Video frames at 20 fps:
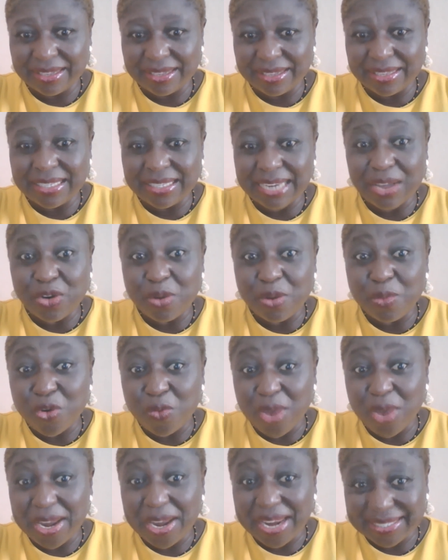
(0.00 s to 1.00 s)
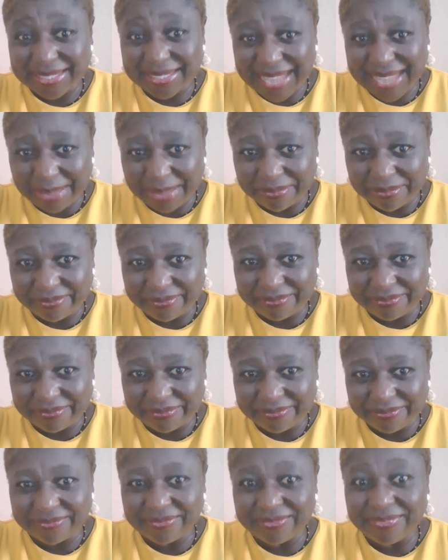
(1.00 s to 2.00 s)
Till I come your way next
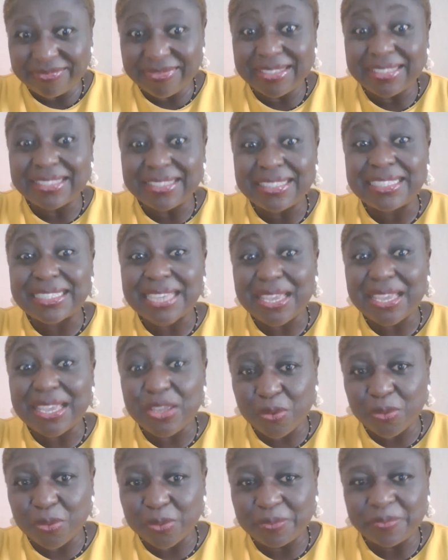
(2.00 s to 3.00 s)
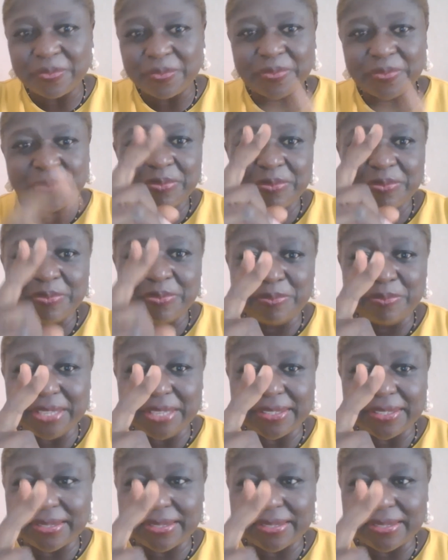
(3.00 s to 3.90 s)
time. Thank you. Peace.